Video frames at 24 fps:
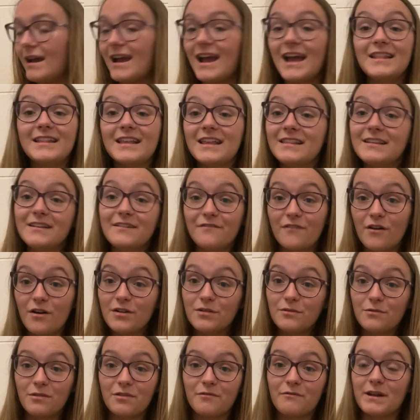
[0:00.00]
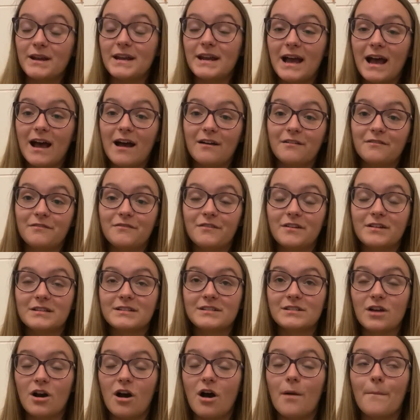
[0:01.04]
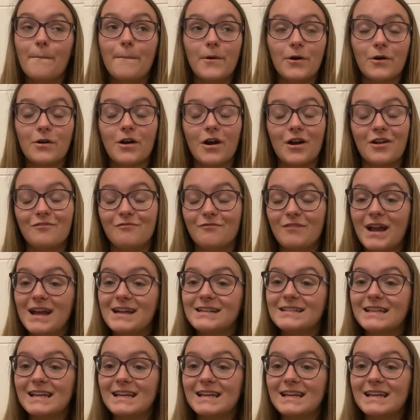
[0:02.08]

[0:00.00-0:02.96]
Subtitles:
And then the final 3.5 star book I read